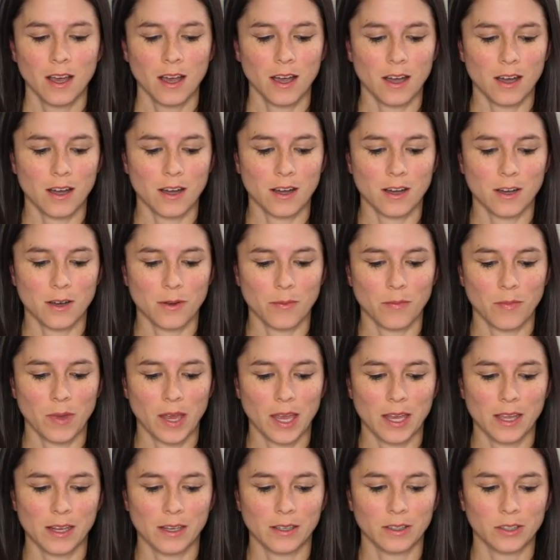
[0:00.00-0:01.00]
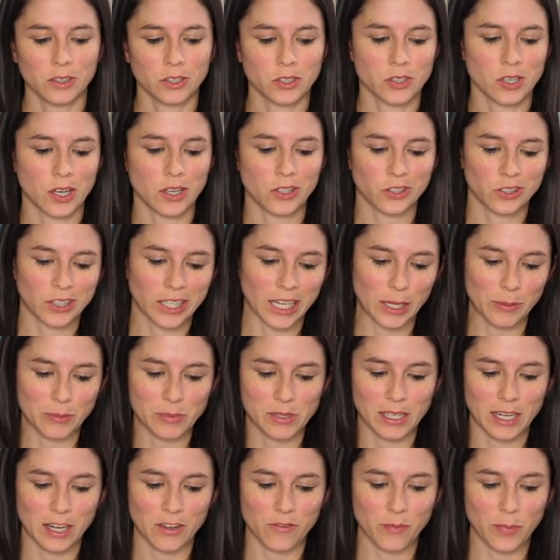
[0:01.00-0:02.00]
Um, and there's other
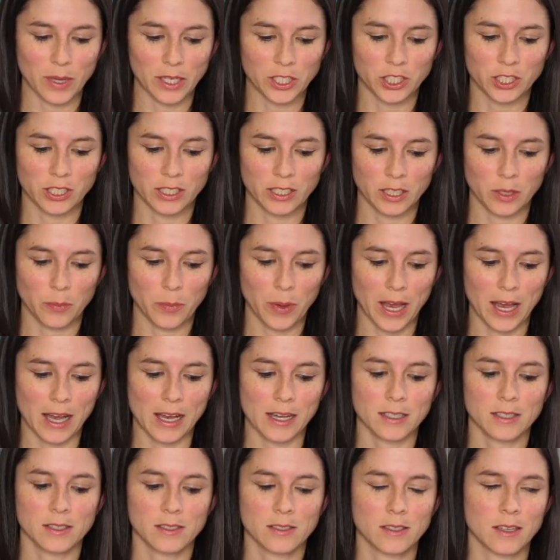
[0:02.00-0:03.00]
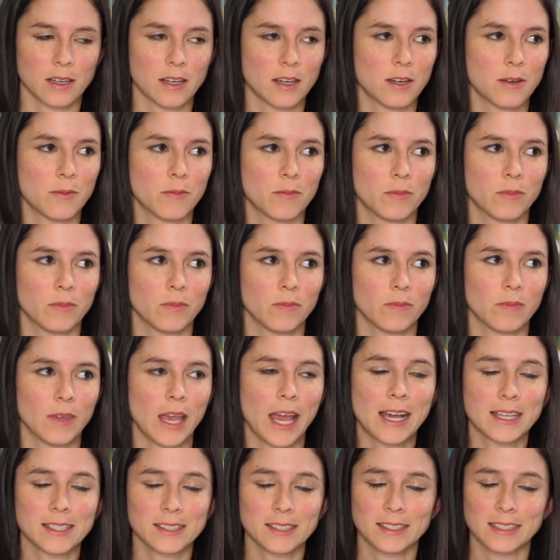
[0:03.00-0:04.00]
games that I've mentioned in the past. Um,
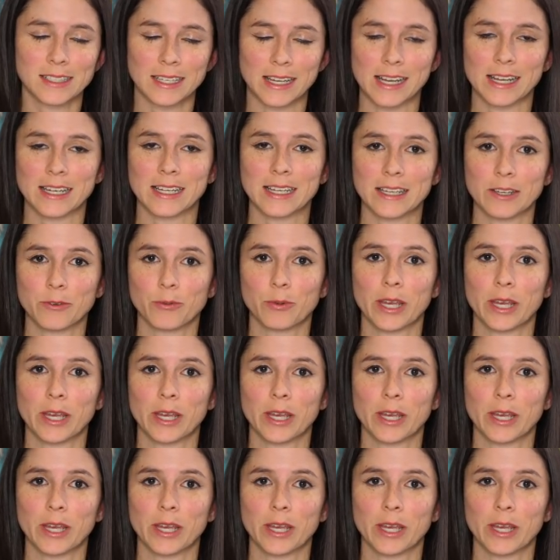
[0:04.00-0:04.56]
Ask Danny.